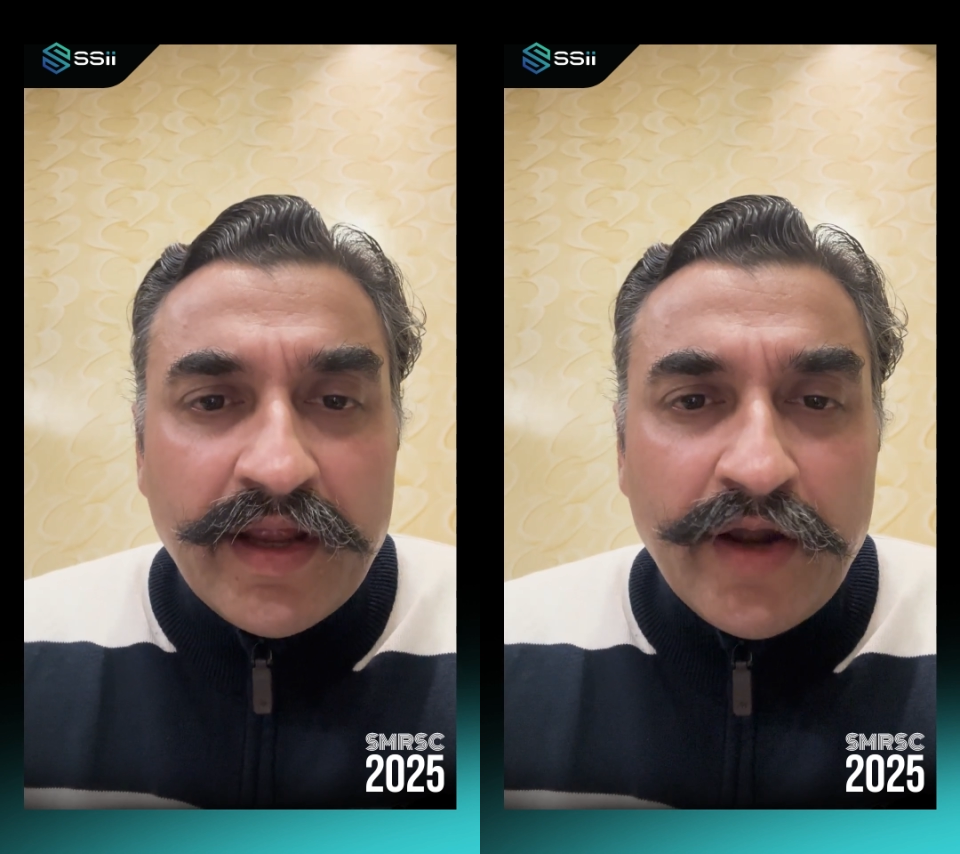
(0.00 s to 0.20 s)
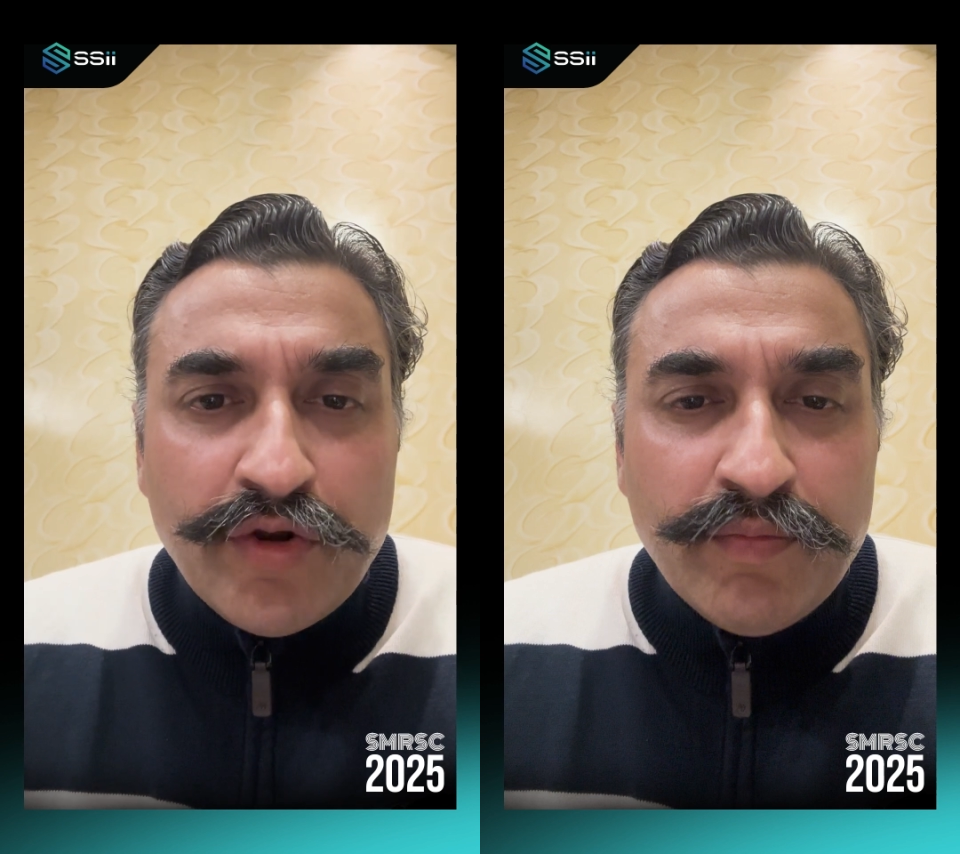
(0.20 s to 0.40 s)

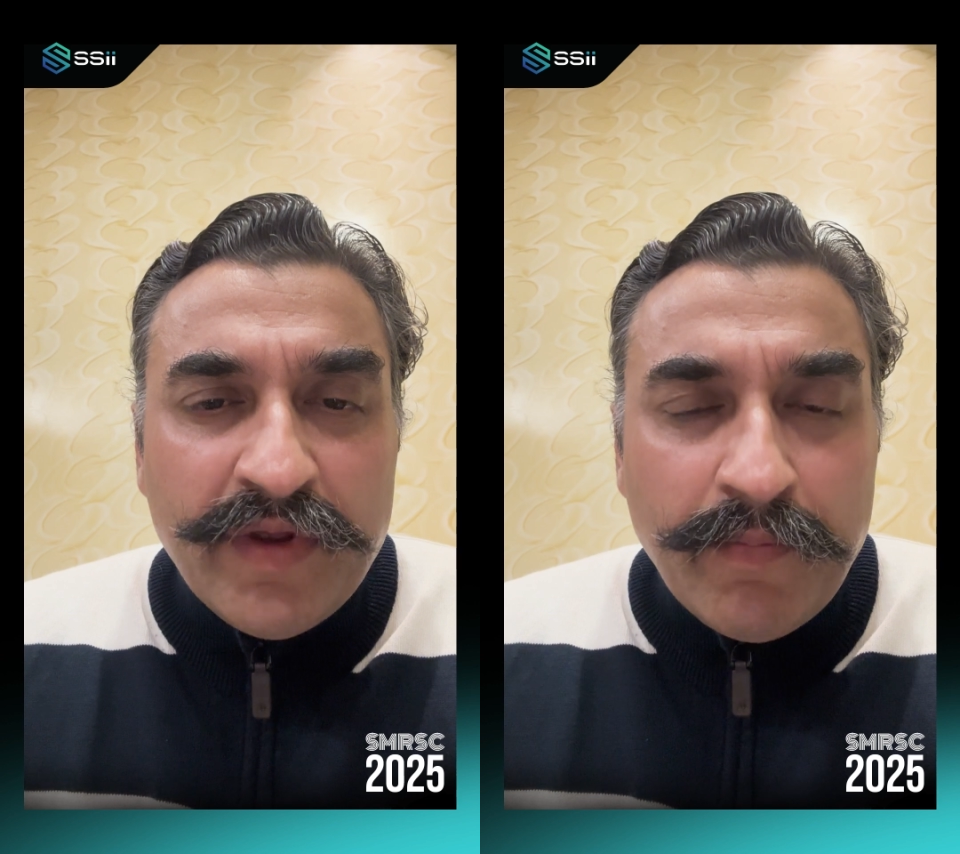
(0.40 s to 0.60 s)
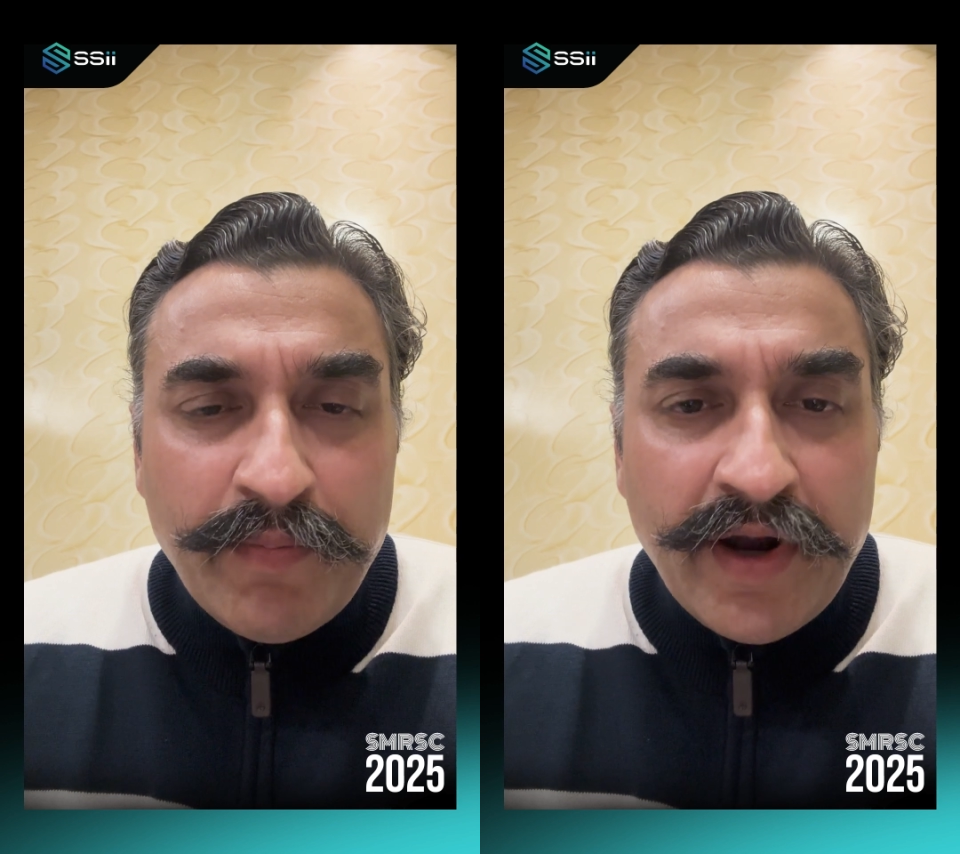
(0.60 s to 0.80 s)
and to
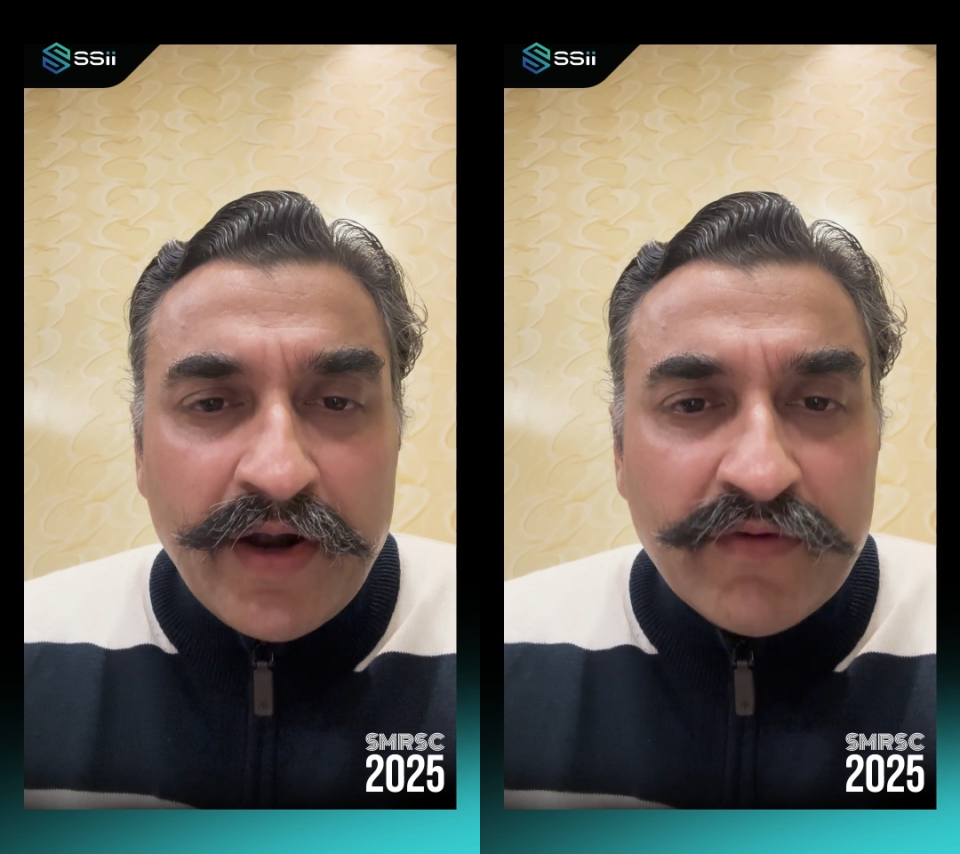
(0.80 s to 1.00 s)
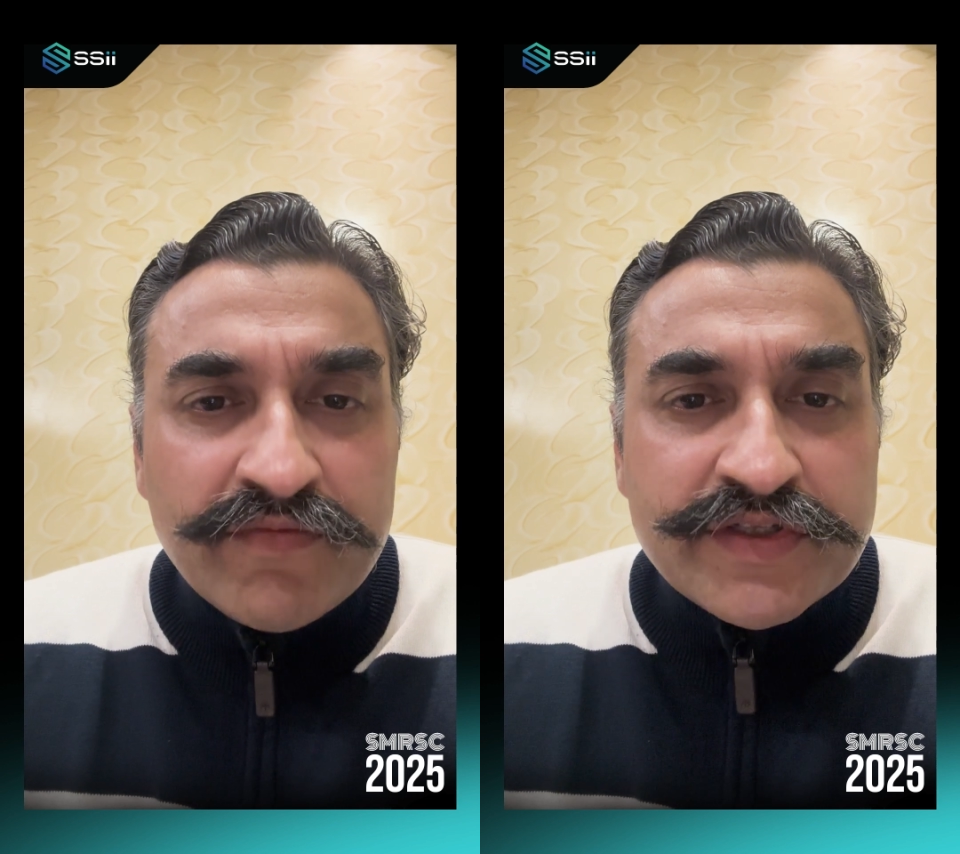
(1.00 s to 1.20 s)
be a
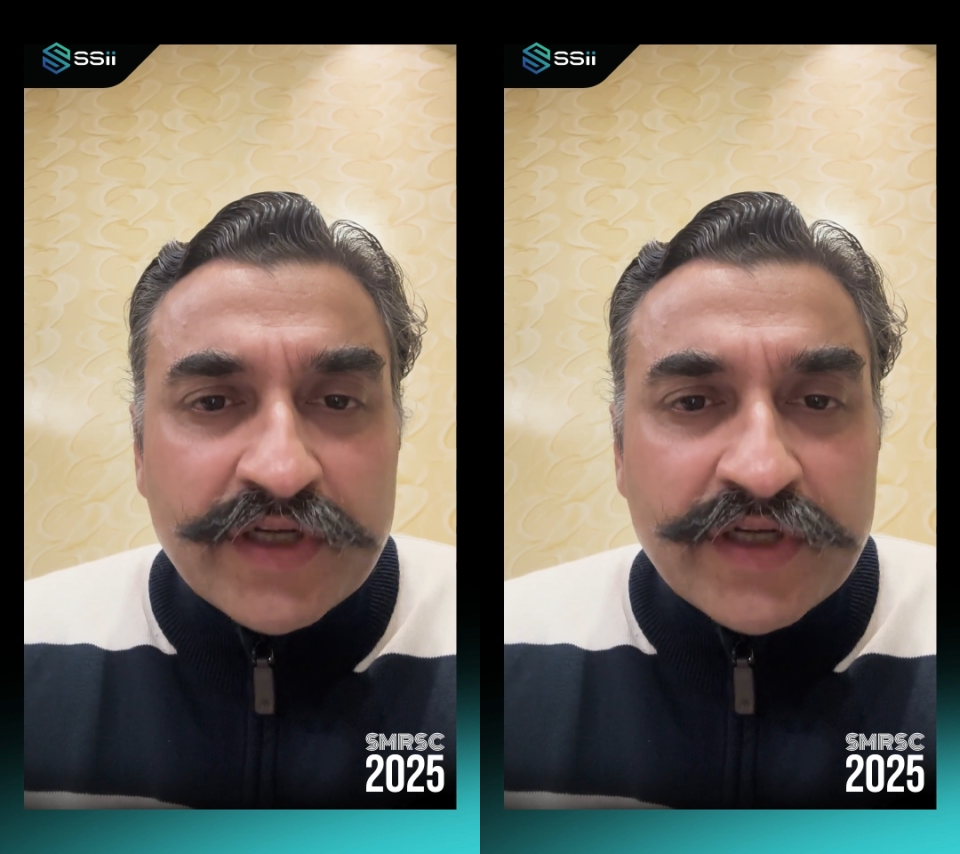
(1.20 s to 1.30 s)
part of this